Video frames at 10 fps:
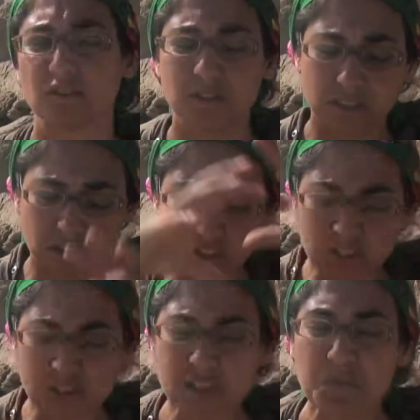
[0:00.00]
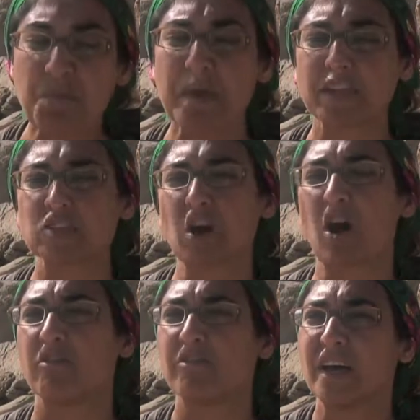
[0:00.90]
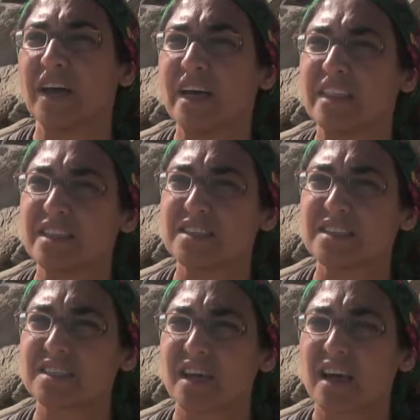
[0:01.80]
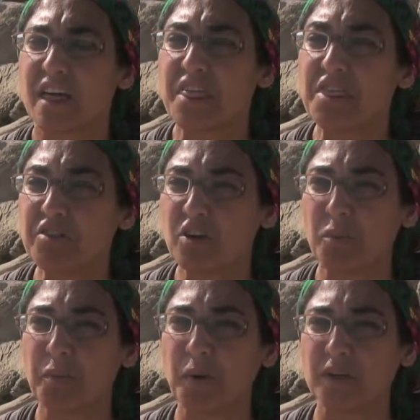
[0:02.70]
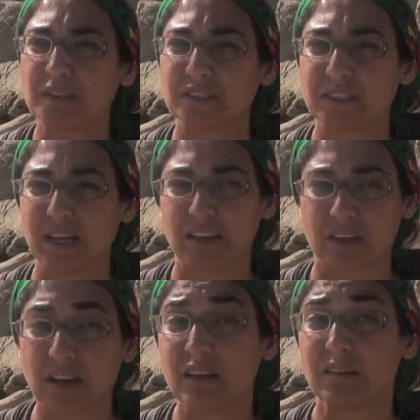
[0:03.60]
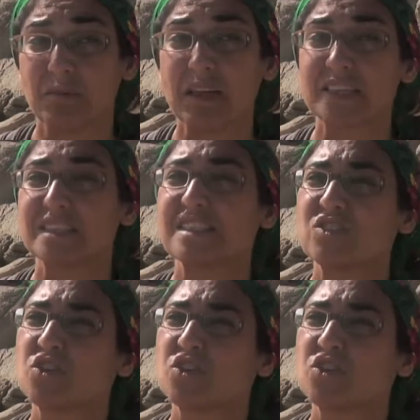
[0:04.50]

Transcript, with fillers: So it's just this mix of these three components together that makes these